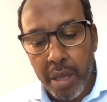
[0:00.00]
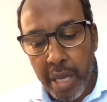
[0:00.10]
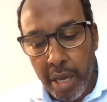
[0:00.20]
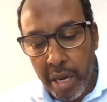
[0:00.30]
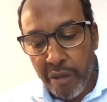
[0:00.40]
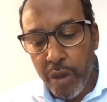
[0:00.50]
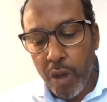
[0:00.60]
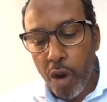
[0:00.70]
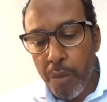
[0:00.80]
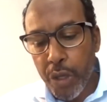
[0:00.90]
The
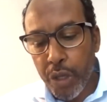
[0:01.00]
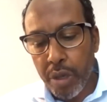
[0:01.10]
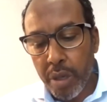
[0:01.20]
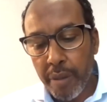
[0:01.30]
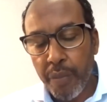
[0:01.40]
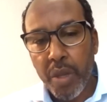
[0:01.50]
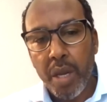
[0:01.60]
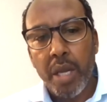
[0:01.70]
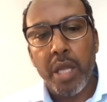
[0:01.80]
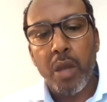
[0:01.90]
review commission,
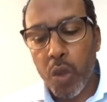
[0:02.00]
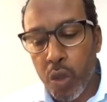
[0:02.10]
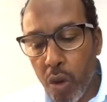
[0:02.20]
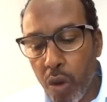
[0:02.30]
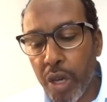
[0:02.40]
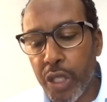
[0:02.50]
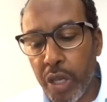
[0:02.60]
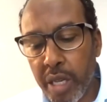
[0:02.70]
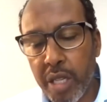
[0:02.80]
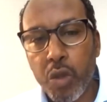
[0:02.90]
there is
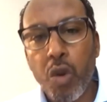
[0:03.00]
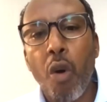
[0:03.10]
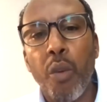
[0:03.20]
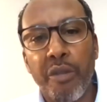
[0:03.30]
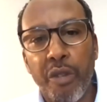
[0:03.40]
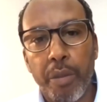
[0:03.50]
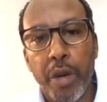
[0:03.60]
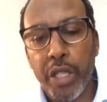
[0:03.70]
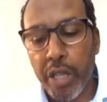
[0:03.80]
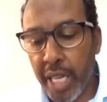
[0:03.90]
no one from
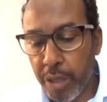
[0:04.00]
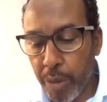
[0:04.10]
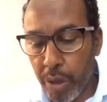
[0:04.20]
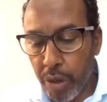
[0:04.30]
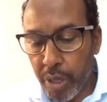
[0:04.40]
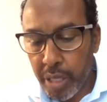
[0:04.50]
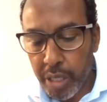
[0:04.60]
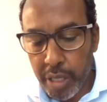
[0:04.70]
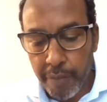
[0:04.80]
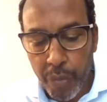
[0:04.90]
racialized
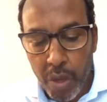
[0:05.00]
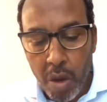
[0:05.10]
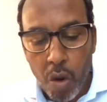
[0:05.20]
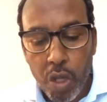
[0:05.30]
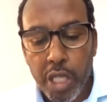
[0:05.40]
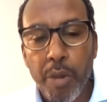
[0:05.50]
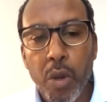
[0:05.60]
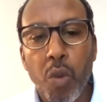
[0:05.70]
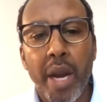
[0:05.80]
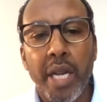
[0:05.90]
minorities or
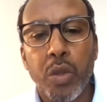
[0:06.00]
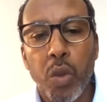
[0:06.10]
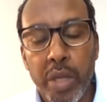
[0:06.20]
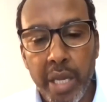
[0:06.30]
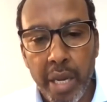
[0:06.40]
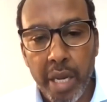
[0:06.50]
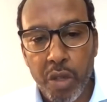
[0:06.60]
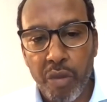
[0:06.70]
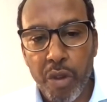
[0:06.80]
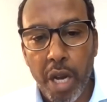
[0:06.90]
someone who understood the
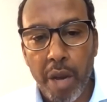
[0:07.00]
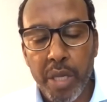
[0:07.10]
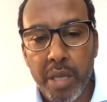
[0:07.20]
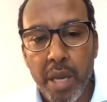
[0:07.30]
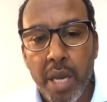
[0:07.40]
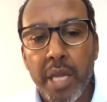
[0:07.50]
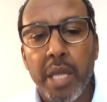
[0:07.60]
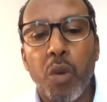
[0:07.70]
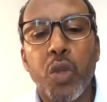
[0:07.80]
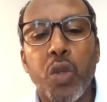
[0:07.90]
needs of newcomers.
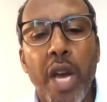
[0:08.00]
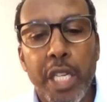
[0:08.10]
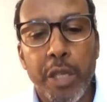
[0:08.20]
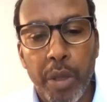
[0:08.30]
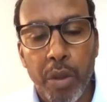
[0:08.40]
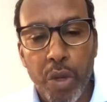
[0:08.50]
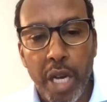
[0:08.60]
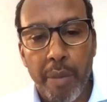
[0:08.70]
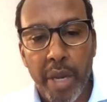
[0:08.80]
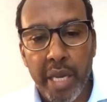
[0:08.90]
There was no expert on
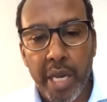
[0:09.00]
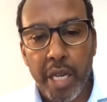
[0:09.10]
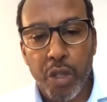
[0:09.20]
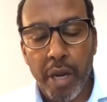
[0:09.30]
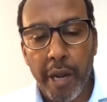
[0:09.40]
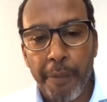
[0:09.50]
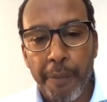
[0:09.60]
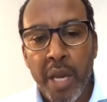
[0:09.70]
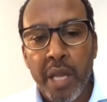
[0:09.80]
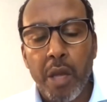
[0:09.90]
newcomer education.
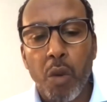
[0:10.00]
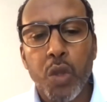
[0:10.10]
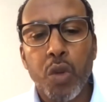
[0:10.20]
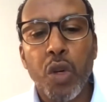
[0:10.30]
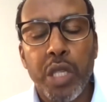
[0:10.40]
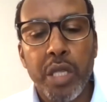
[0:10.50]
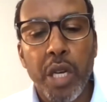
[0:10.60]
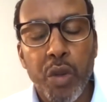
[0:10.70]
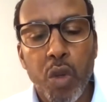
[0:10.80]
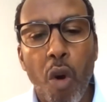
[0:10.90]
There was
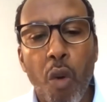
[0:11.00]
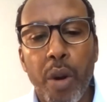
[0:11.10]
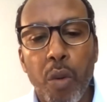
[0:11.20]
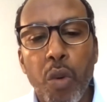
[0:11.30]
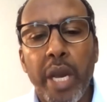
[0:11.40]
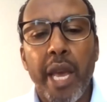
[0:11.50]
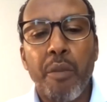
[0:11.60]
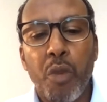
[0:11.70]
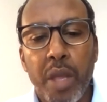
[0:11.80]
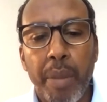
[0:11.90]
no one who
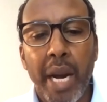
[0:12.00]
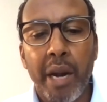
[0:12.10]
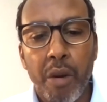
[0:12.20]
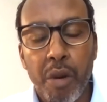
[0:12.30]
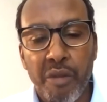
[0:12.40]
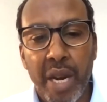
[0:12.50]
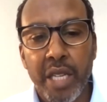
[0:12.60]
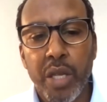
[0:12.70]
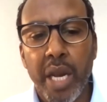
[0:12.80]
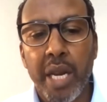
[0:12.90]
came with the background of
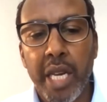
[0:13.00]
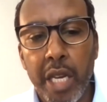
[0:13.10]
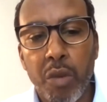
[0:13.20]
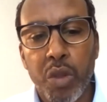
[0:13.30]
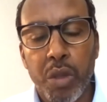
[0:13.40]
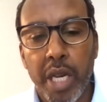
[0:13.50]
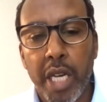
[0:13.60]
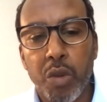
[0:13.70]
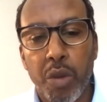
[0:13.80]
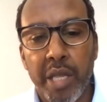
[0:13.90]
understanding kids
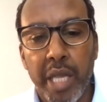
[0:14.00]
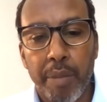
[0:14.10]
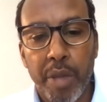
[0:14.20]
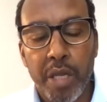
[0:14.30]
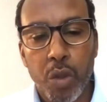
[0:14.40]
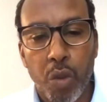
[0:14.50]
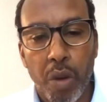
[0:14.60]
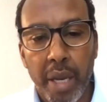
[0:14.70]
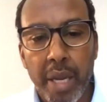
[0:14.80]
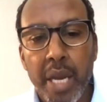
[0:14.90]
with interrupted
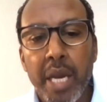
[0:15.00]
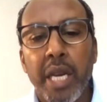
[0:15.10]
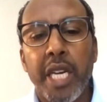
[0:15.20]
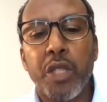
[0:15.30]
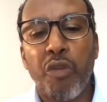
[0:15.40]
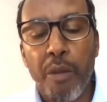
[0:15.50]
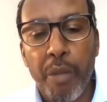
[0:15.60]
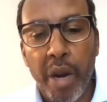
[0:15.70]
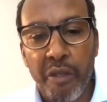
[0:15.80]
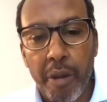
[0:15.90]
schooling, kids from